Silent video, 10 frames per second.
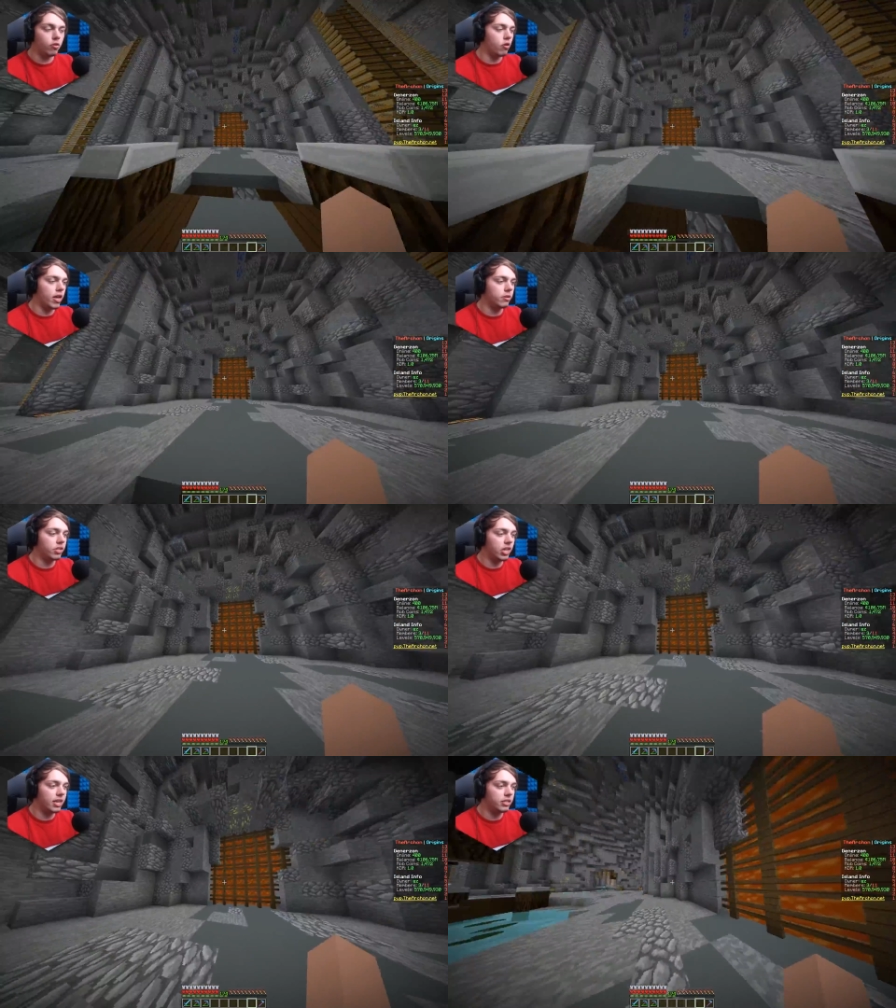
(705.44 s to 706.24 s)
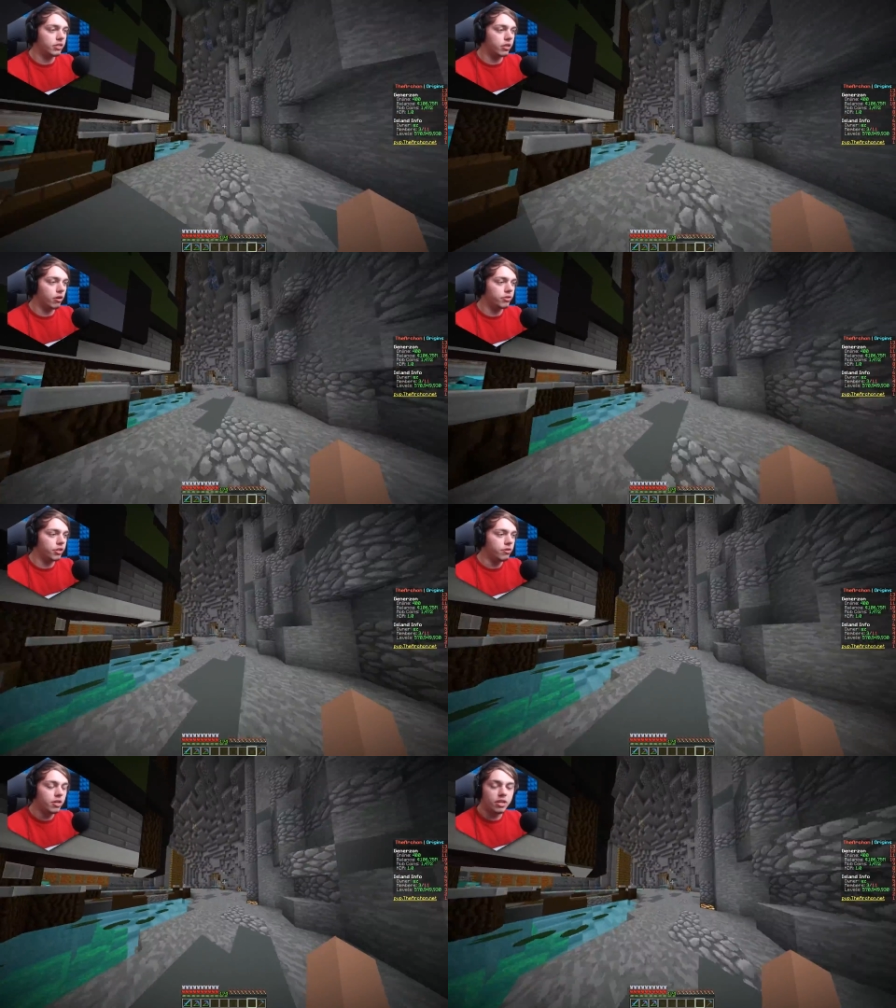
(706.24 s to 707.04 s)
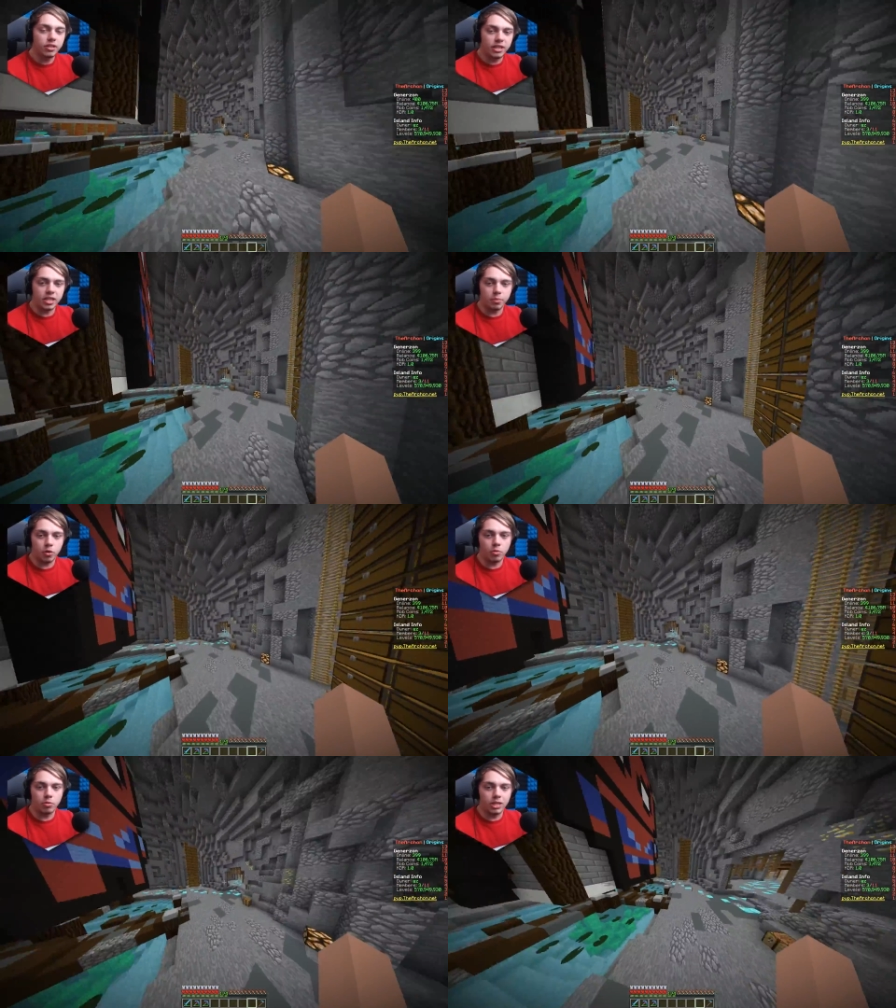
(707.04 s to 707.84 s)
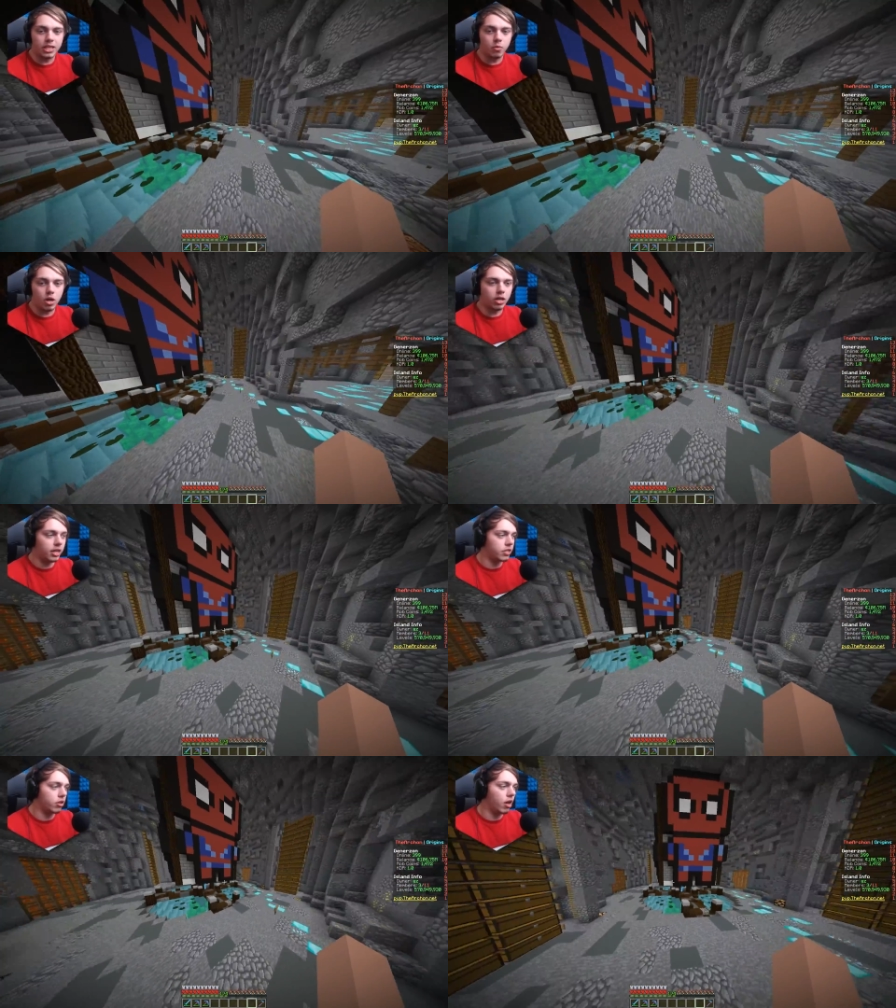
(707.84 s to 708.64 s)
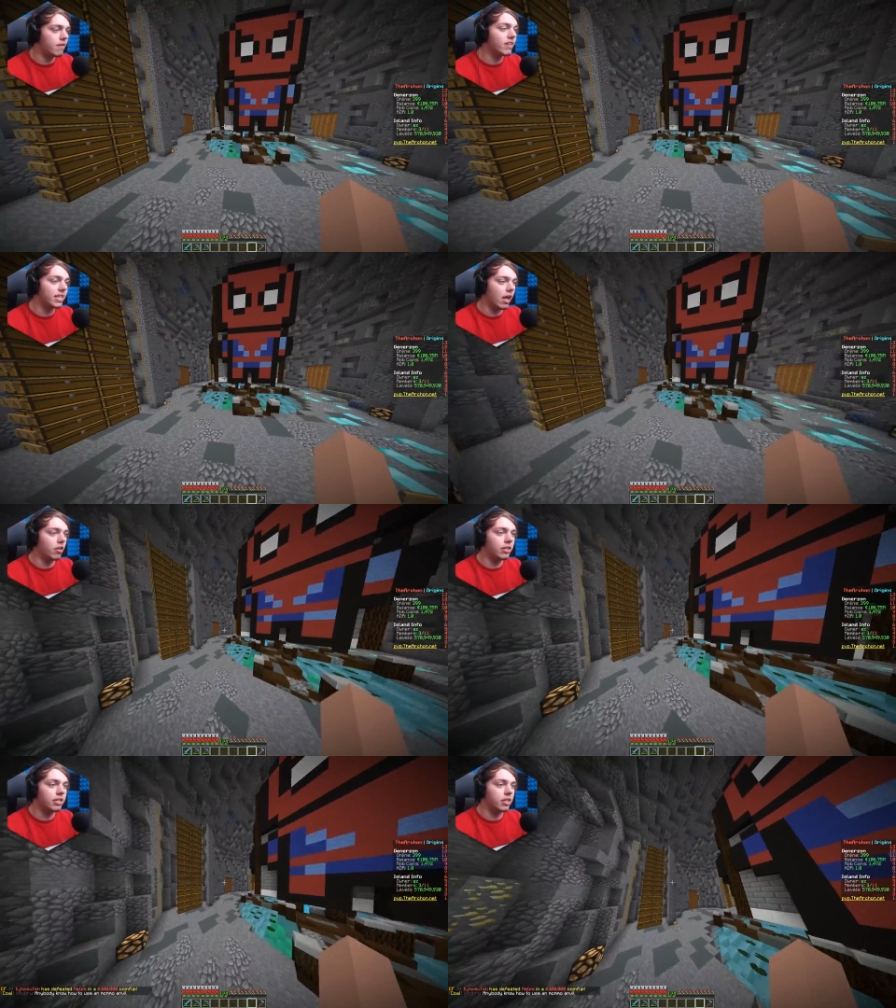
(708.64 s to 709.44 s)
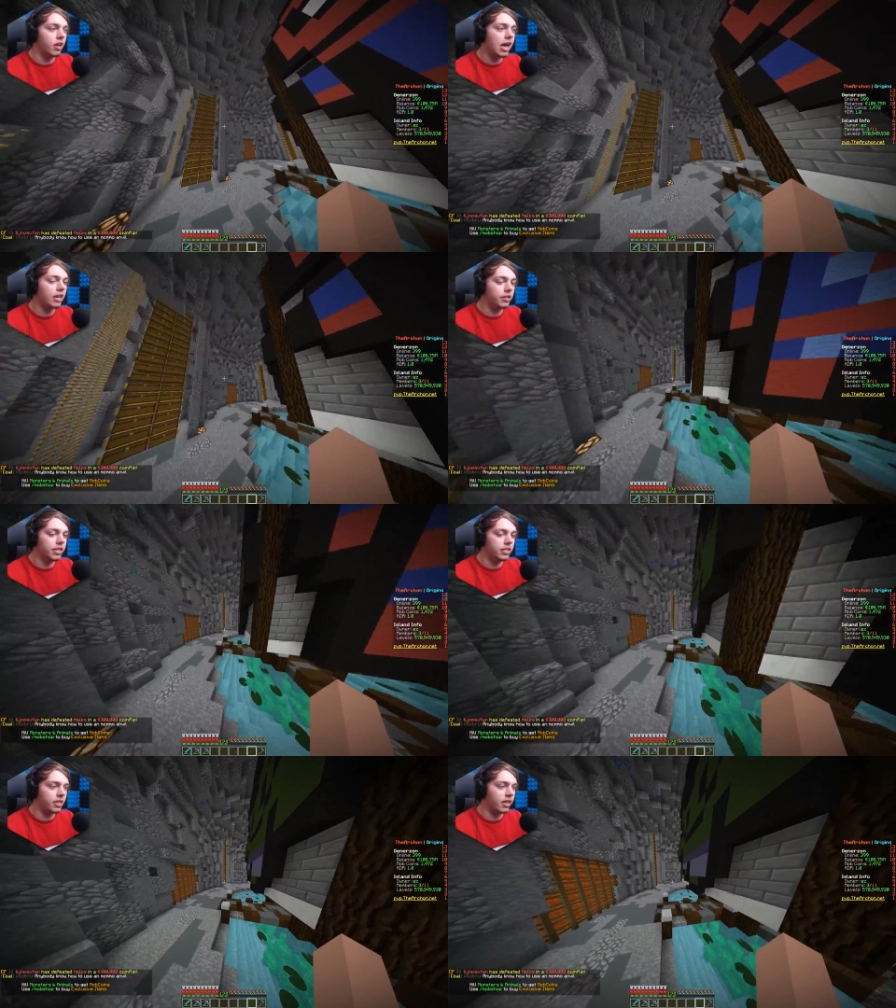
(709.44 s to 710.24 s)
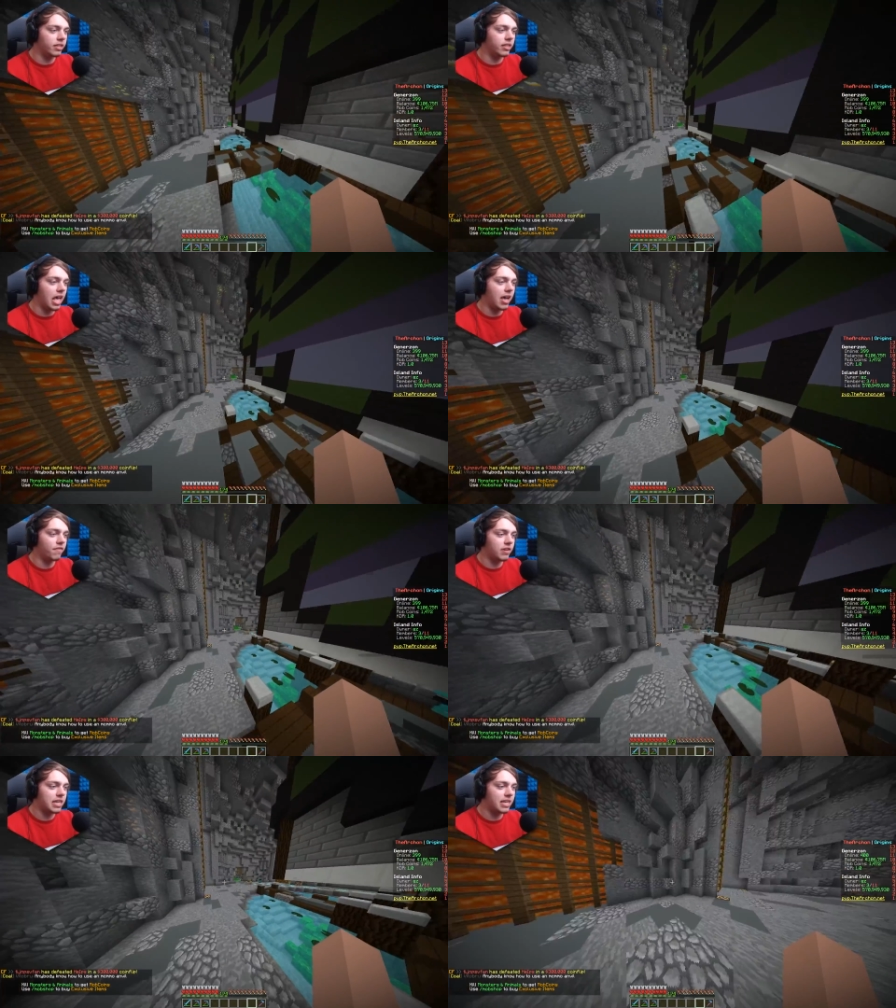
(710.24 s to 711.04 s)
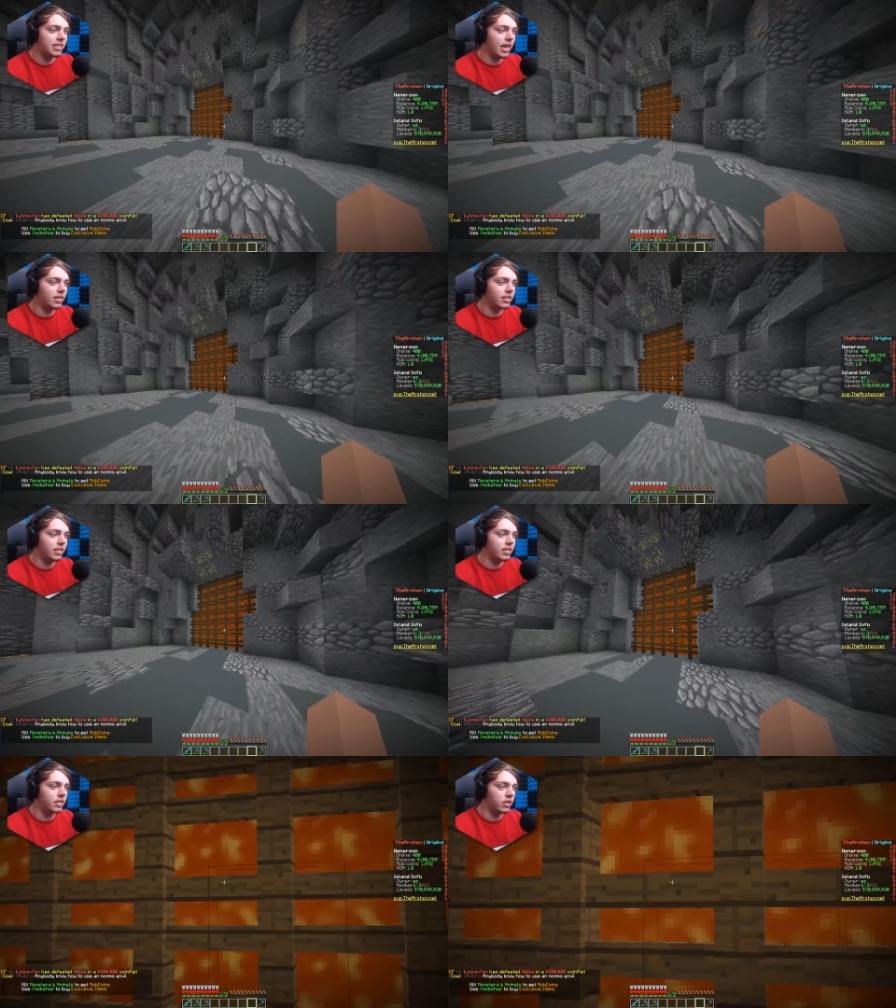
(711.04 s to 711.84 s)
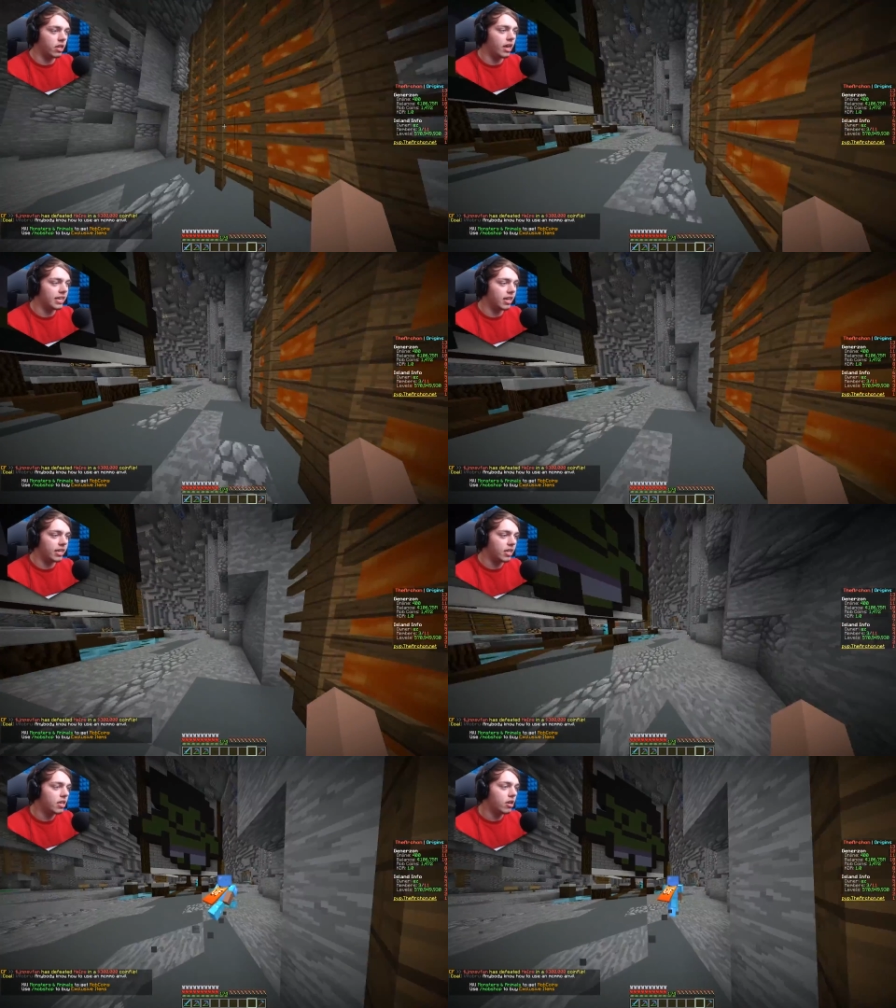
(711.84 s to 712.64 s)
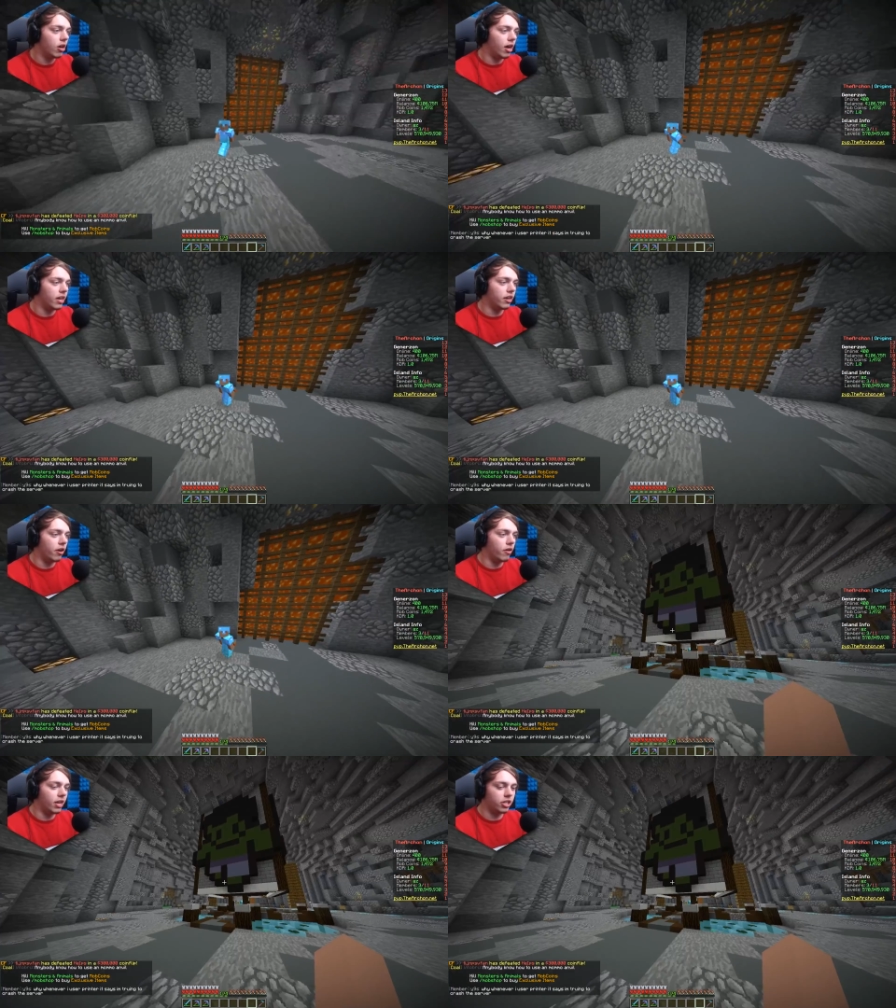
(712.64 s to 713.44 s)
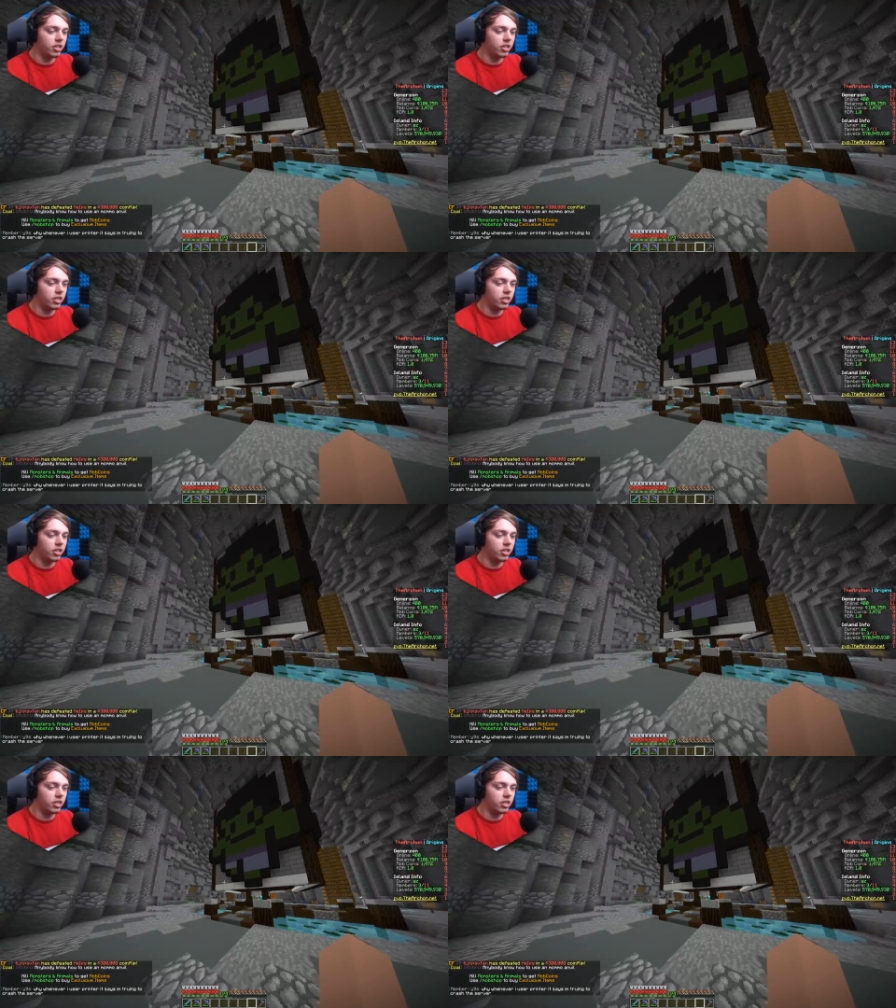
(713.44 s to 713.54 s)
or anyone's island to go to, this is probably the one. Like, you can't even tell this is an island. It's it's that freaking intensely designed. Like, I don't know. I